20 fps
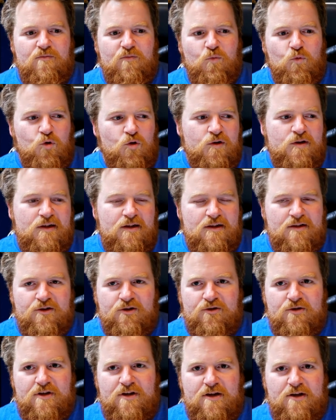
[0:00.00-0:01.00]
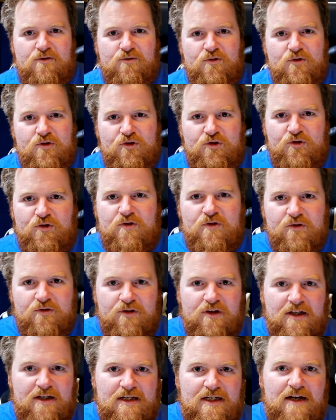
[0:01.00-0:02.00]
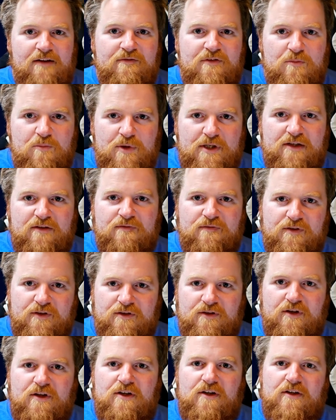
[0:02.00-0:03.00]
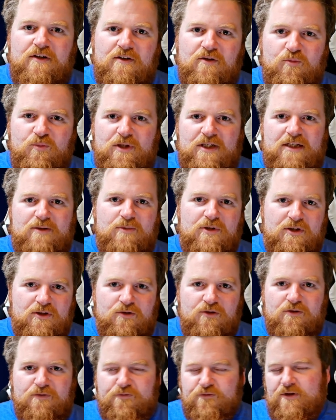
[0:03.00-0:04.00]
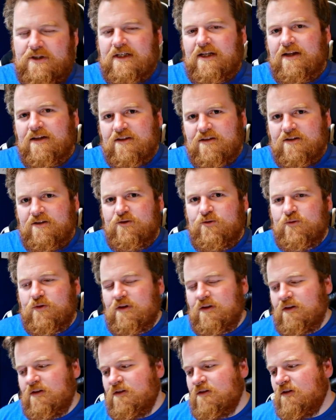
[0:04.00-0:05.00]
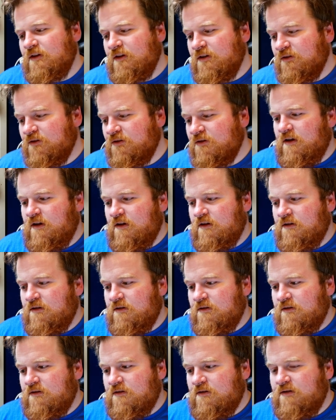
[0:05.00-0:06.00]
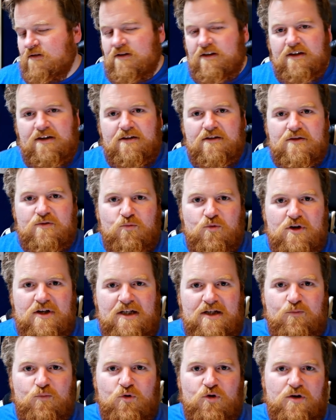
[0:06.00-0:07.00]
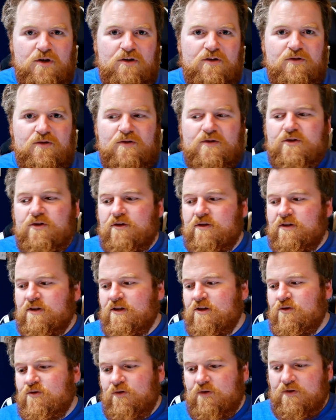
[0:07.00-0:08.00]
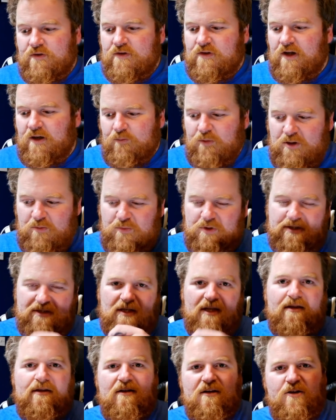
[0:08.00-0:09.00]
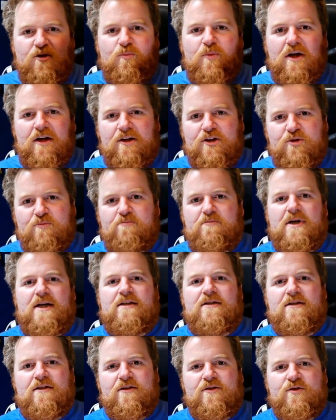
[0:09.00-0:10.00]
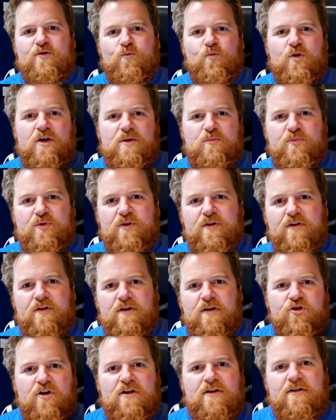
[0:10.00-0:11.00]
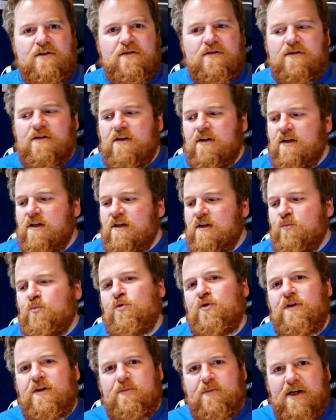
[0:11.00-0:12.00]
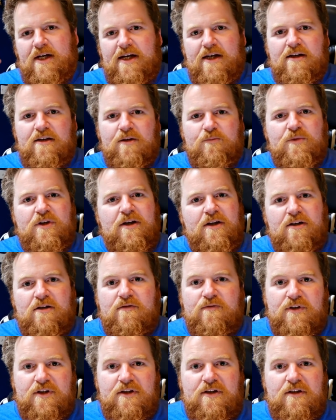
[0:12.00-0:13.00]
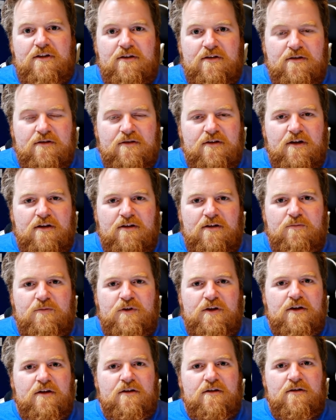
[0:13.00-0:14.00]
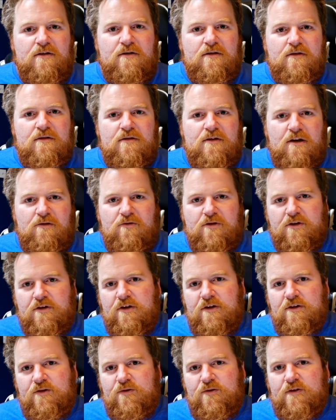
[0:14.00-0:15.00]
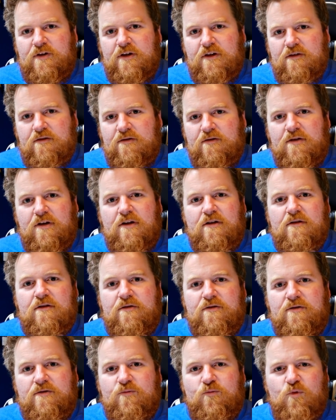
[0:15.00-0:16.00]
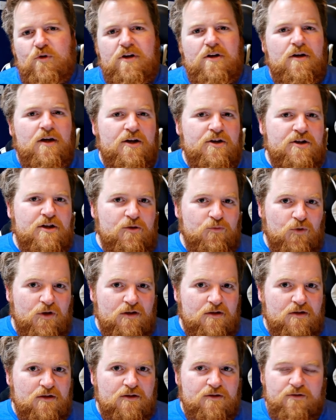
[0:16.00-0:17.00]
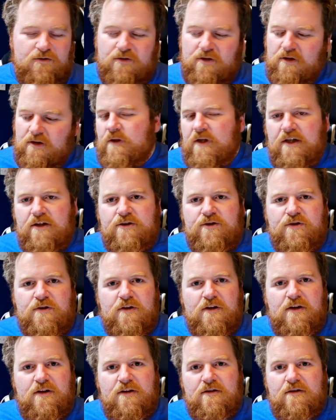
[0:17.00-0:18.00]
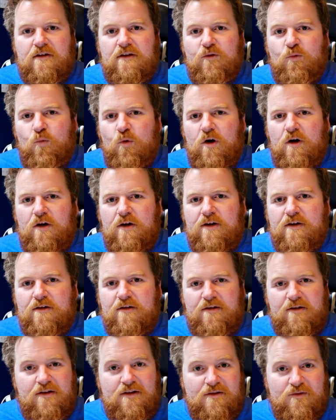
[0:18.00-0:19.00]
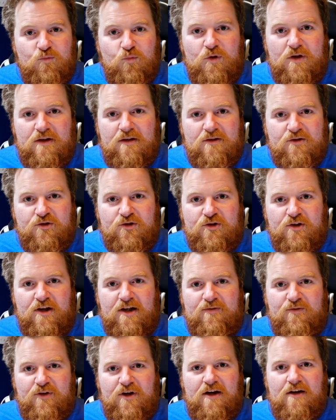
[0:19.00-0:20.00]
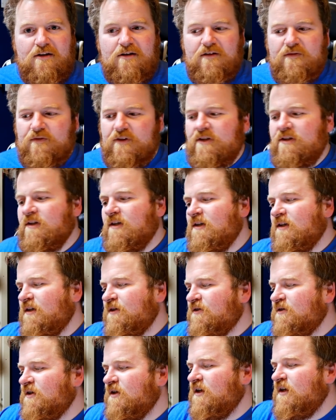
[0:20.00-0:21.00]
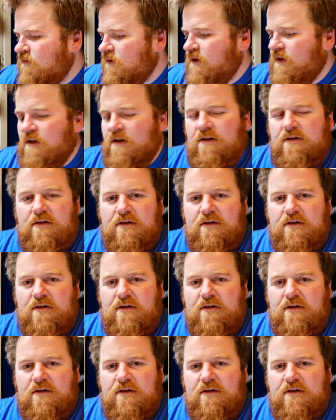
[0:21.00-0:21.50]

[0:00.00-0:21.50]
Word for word: work these thirty hours just so that I can have the benefit of being able to go freelance and do all these things. And the thing is, while I'm working those thirty hours, I might be standing there polishing baskets or wiping trolleys, but in my head I'm thinking of ideas and I'm thinking how I'm going to do things and what I actually want to do. The exercising and the walking as well is just going to have a knock-on effect on that. Yeah, I